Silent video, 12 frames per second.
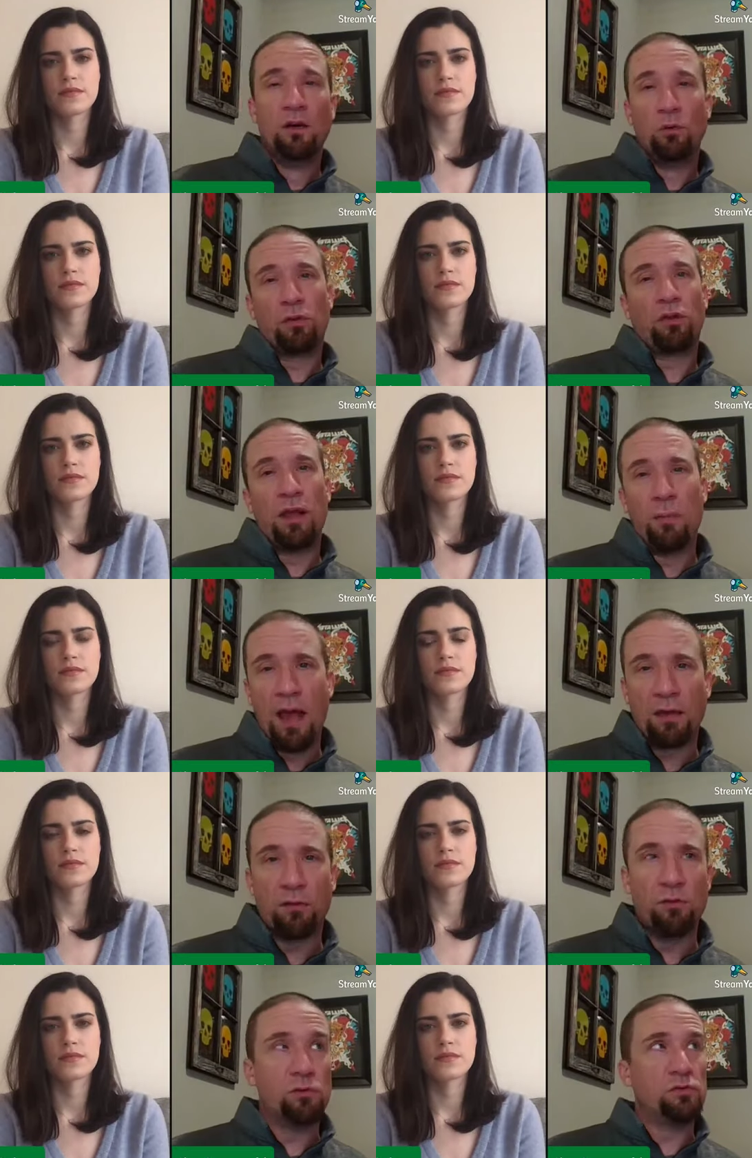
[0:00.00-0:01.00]
Speaker 1: with Clay
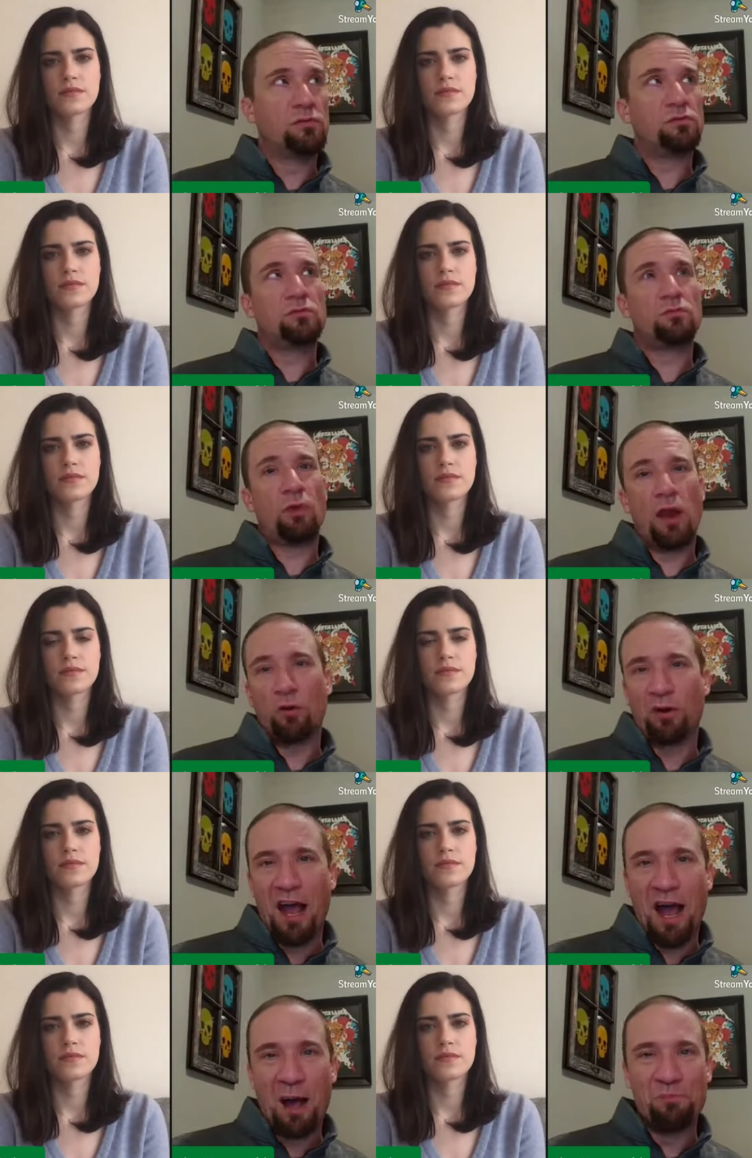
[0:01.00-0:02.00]
Matthews, Randall
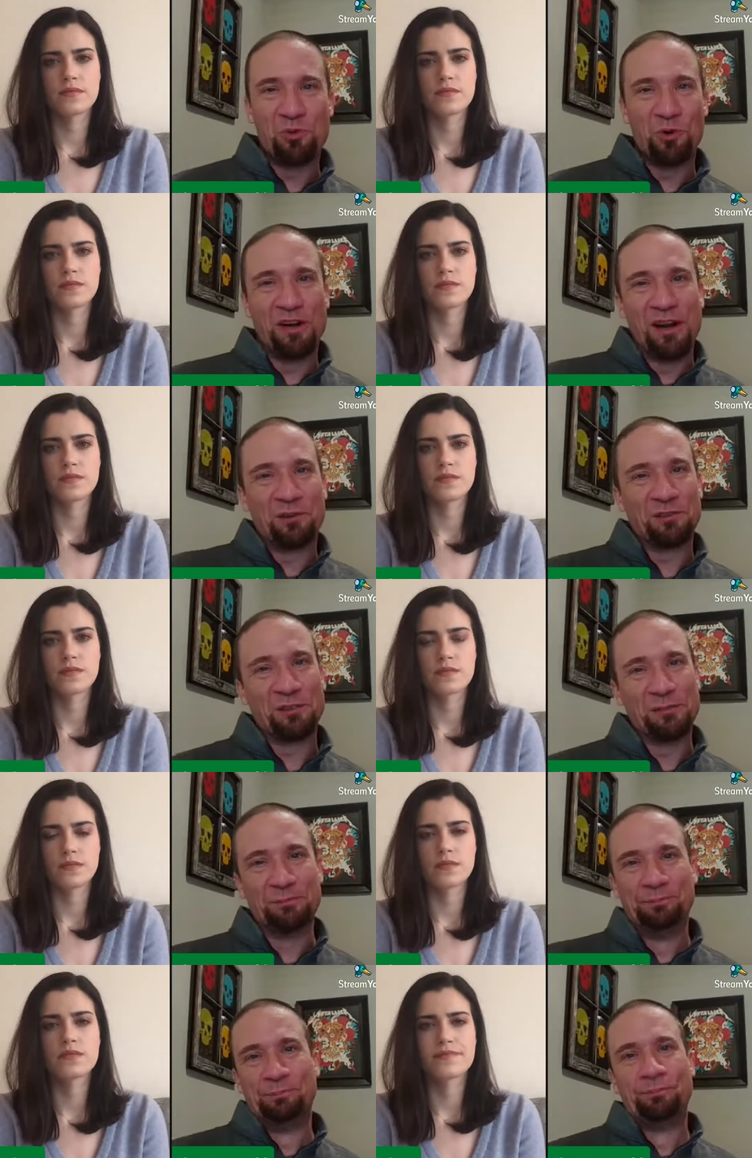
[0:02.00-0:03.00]
Cobb, Jordy Nelson.
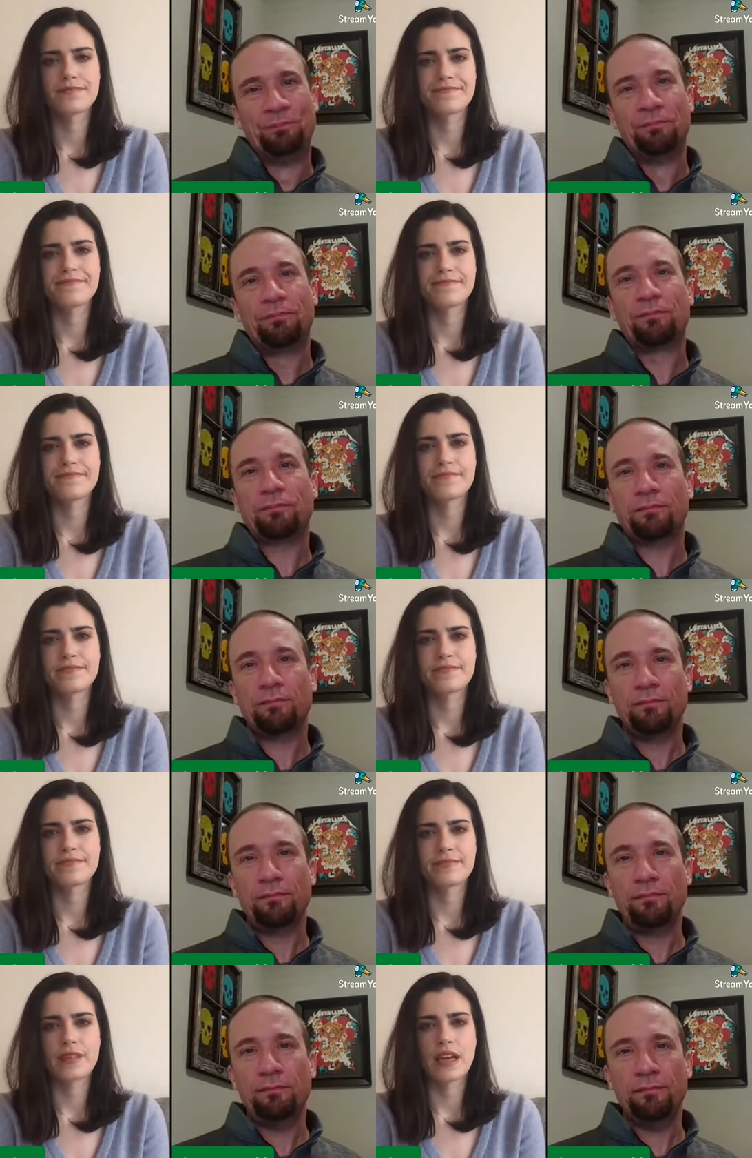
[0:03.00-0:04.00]

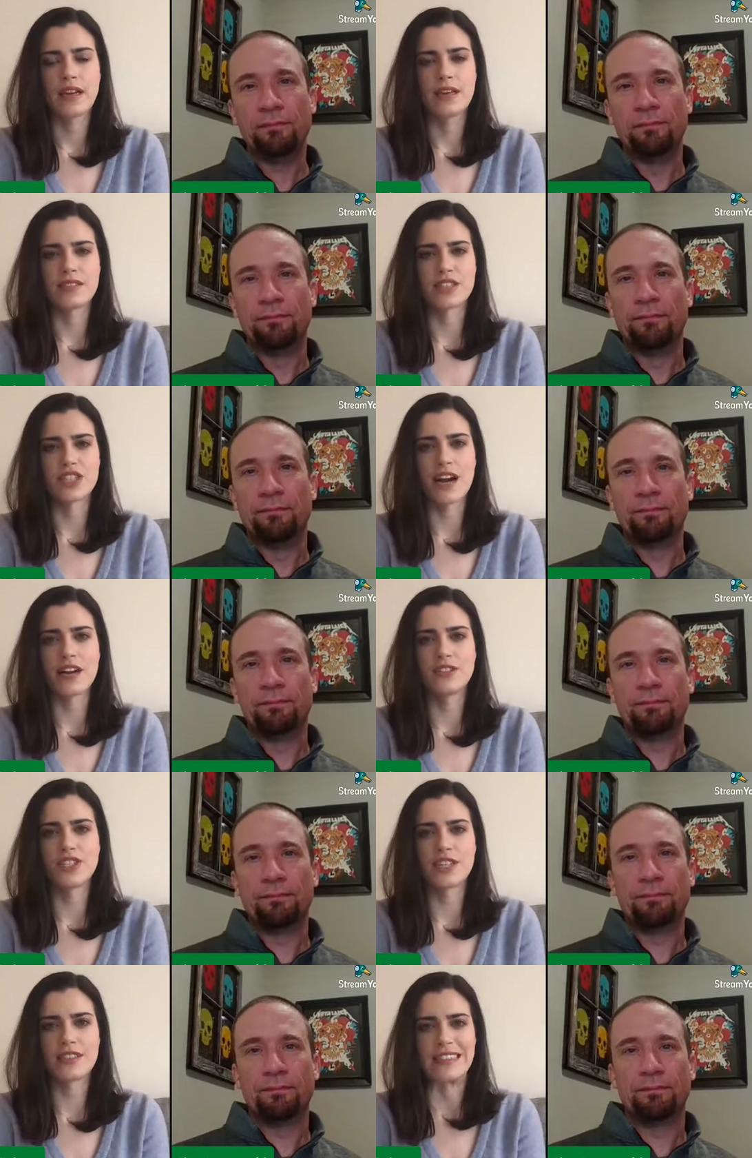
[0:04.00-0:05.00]
Speaker 2: It's a
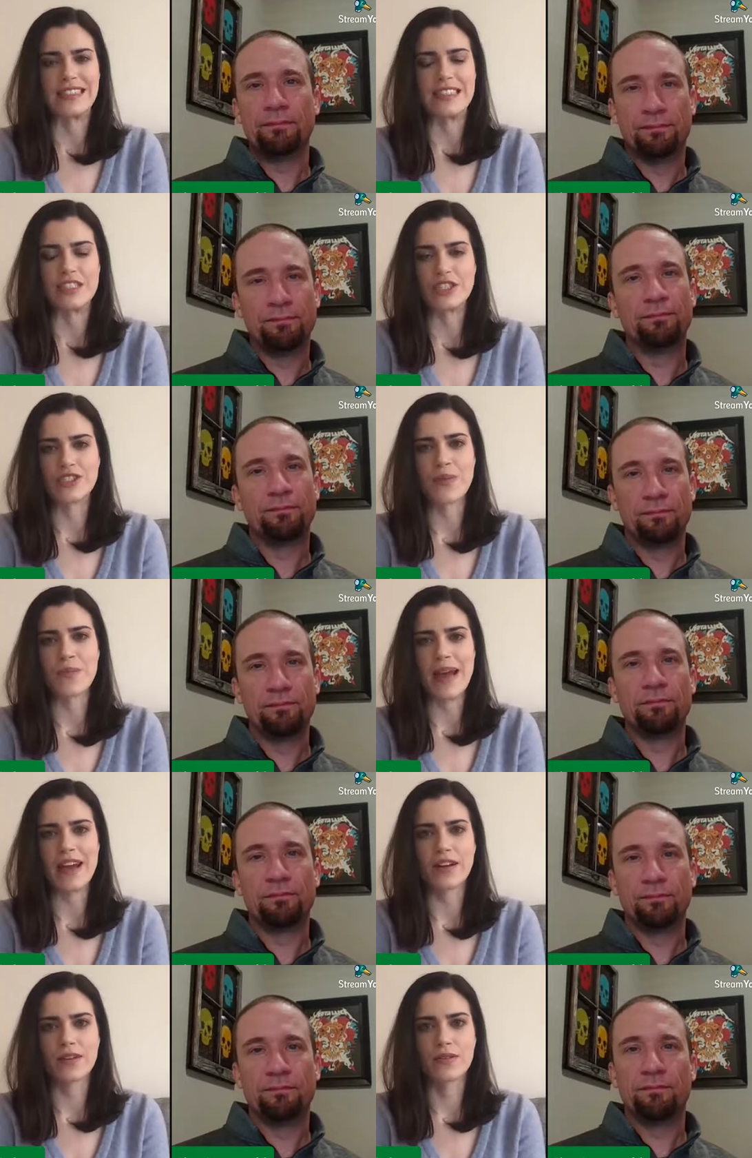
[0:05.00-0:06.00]
challenging decision to
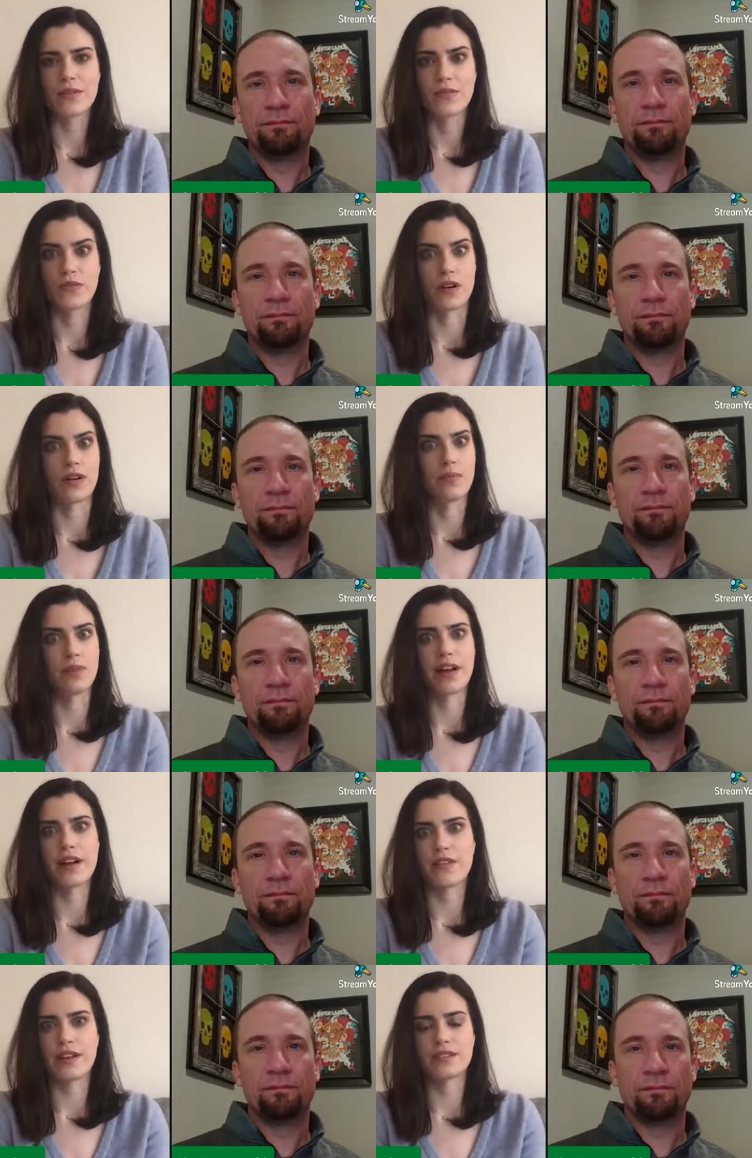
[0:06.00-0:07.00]
make for a
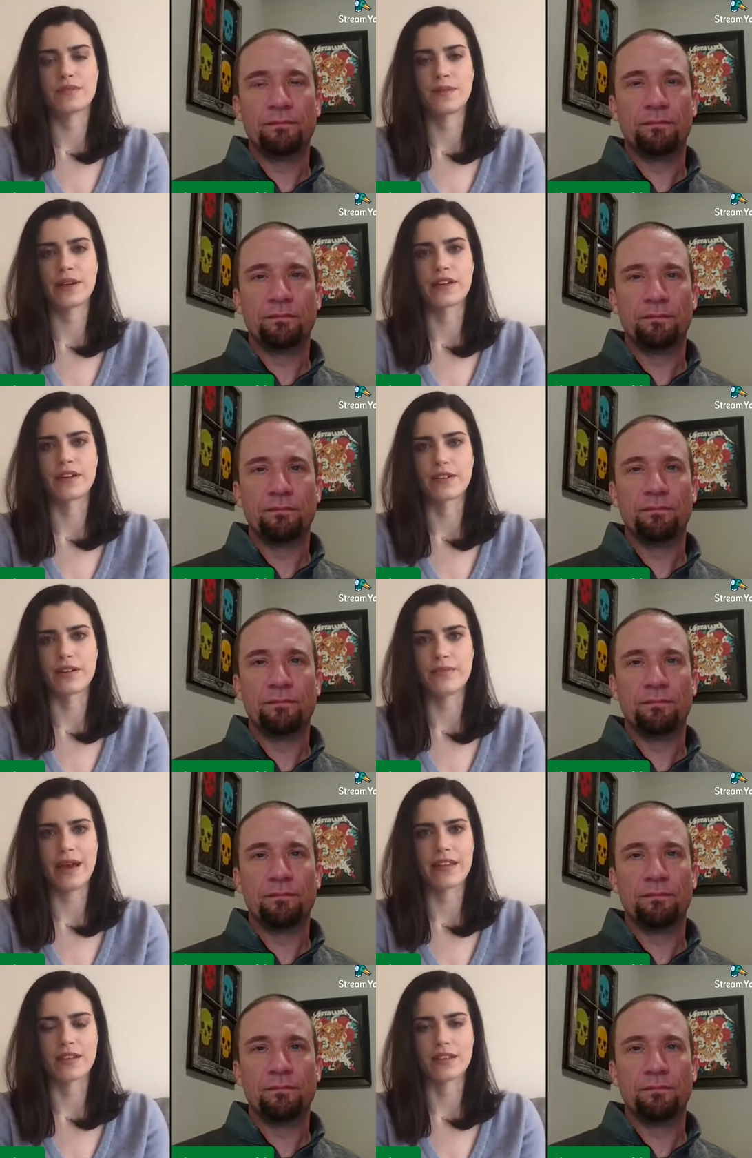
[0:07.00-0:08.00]
player that's played in Green
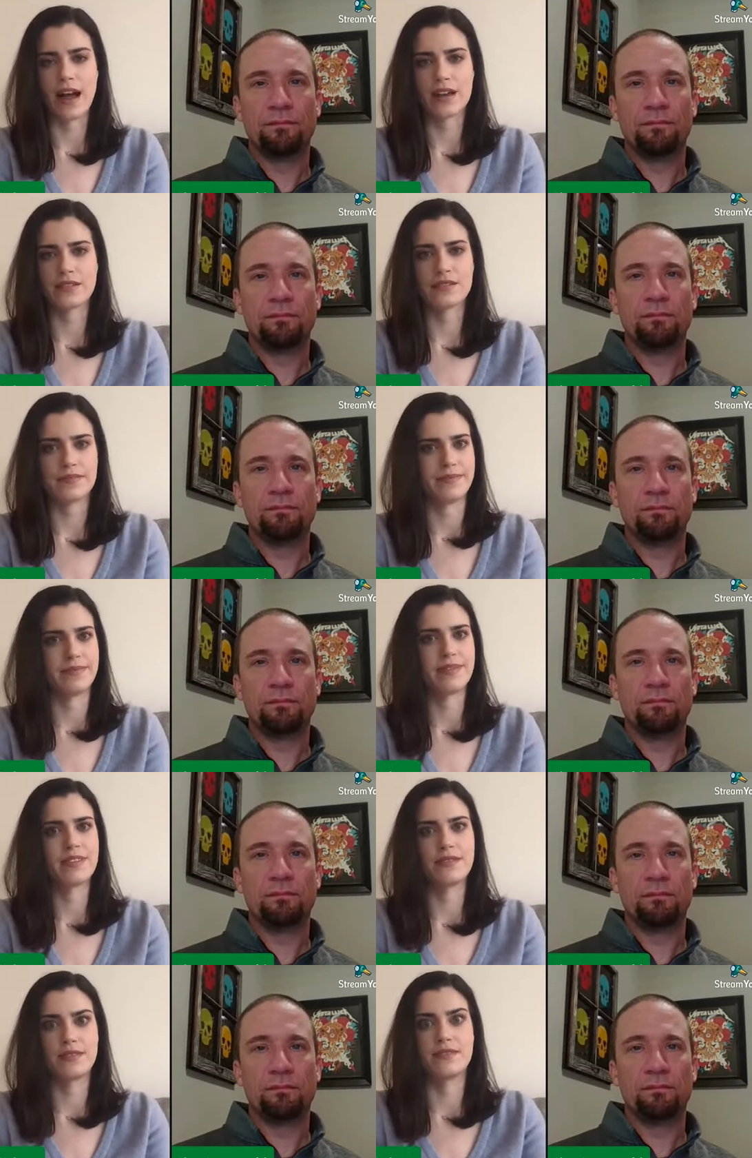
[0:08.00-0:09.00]
Bay the last
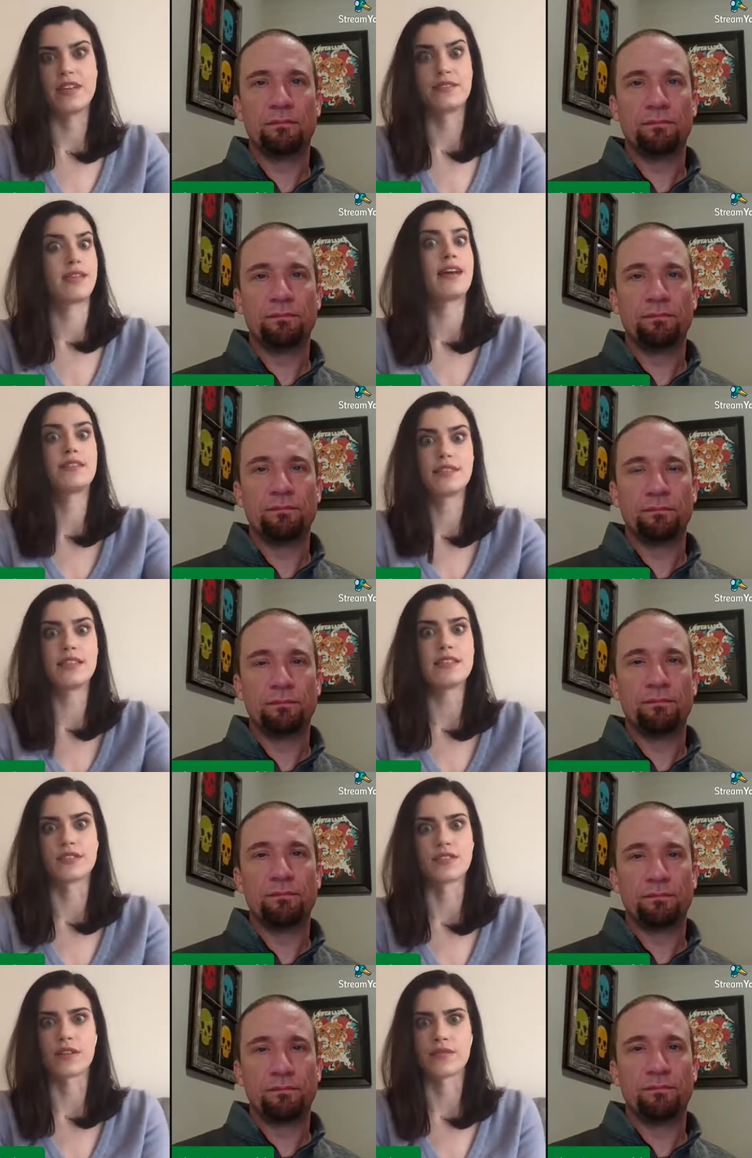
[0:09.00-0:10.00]
his 10 seasons of